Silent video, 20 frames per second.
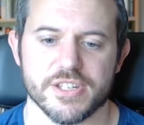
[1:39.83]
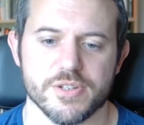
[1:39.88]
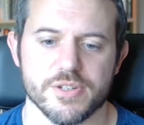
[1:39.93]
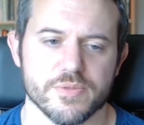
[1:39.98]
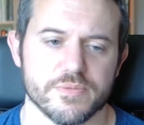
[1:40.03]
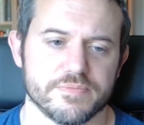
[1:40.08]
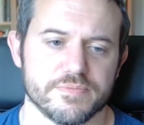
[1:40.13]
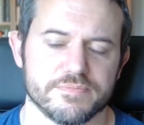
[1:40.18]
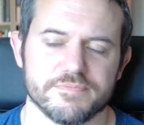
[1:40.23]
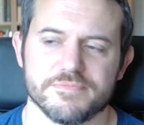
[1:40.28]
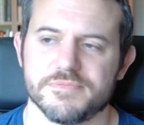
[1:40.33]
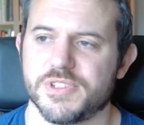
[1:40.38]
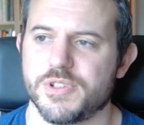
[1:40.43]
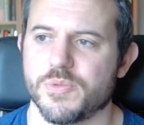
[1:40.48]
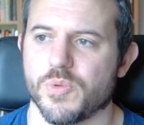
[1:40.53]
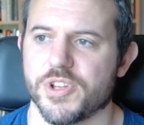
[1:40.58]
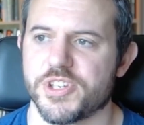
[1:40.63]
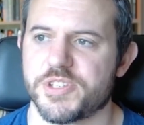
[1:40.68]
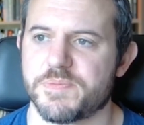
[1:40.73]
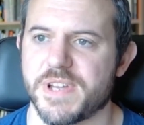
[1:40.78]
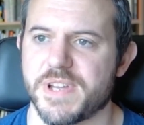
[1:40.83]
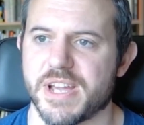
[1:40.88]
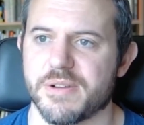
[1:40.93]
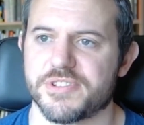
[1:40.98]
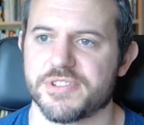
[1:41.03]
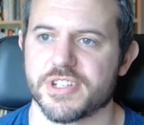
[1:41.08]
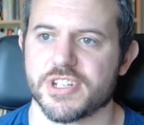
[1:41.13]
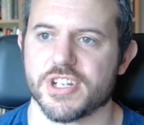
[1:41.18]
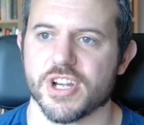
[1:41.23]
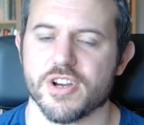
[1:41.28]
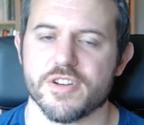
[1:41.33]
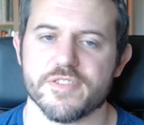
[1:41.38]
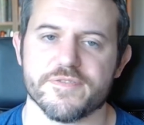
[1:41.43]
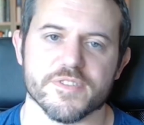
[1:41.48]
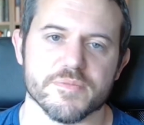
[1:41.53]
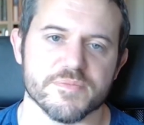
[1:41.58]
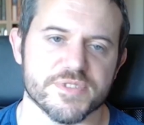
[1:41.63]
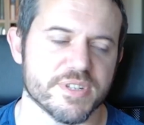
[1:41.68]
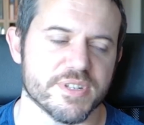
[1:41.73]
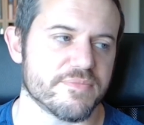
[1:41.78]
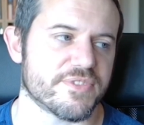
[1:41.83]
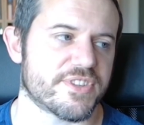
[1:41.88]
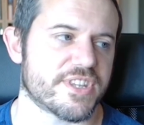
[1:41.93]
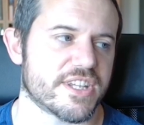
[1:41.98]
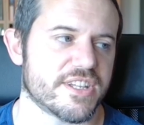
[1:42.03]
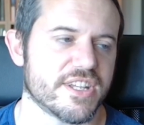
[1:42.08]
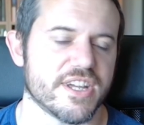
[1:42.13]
you want to be able to go from something